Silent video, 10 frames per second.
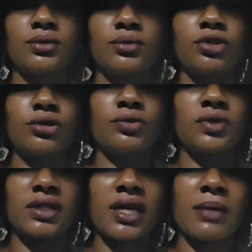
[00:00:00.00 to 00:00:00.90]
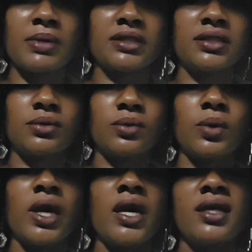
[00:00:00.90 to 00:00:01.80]
to choose to come
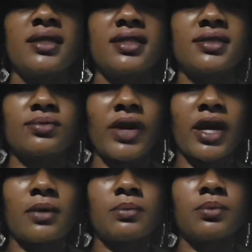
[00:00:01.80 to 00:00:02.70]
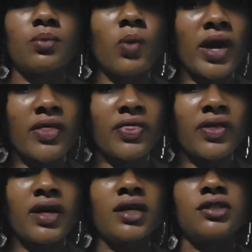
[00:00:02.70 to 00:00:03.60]
into this realm with.
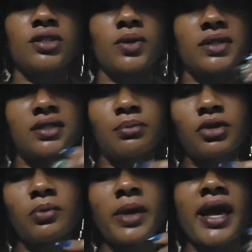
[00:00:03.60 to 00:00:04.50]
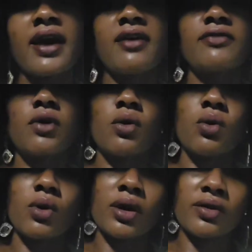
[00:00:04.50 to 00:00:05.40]
So it's the blue path
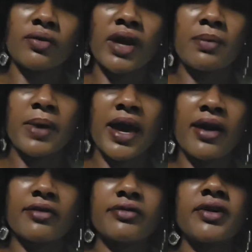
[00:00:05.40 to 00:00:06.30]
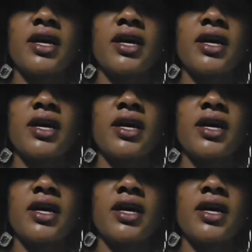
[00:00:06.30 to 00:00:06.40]
or the red path.